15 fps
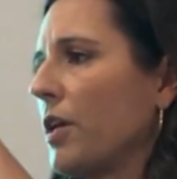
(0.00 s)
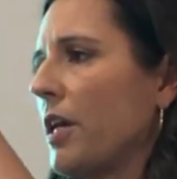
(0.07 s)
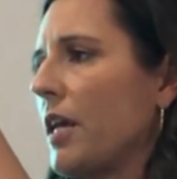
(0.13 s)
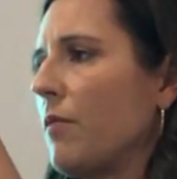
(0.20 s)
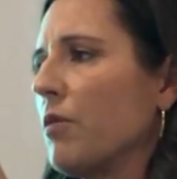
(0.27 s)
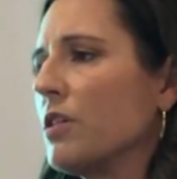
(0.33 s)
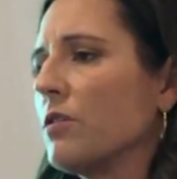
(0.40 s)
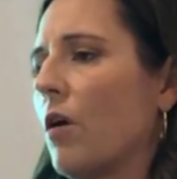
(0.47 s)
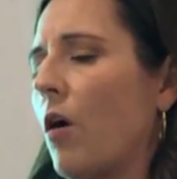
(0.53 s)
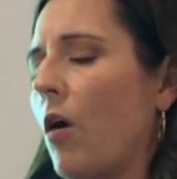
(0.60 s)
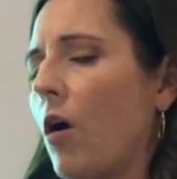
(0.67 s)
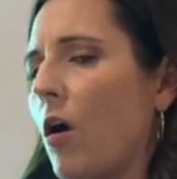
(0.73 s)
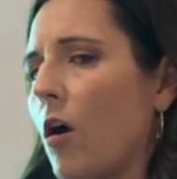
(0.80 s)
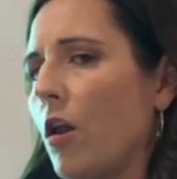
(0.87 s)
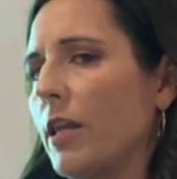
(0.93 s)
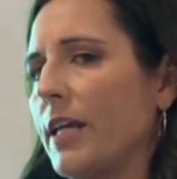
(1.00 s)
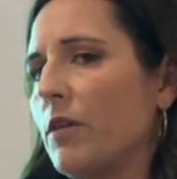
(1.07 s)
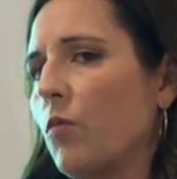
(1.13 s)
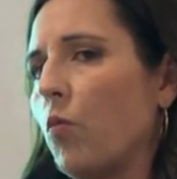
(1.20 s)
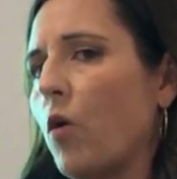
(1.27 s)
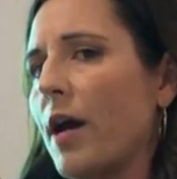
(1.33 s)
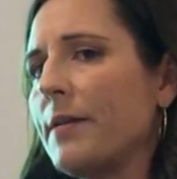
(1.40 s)
He was all
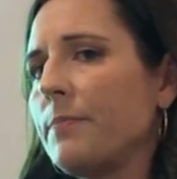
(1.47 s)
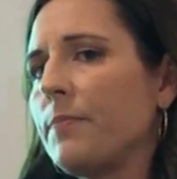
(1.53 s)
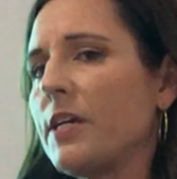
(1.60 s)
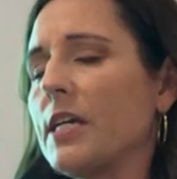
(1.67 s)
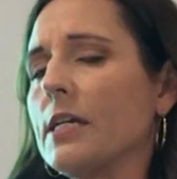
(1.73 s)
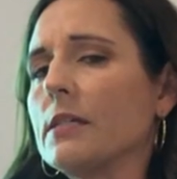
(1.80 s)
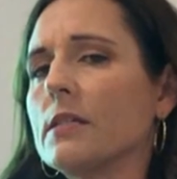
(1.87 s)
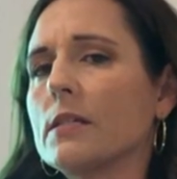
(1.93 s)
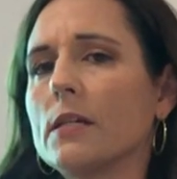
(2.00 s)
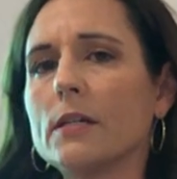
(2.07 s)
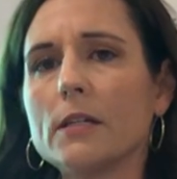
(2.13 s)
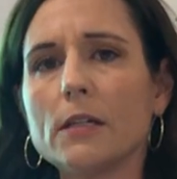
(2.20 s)
in one piece.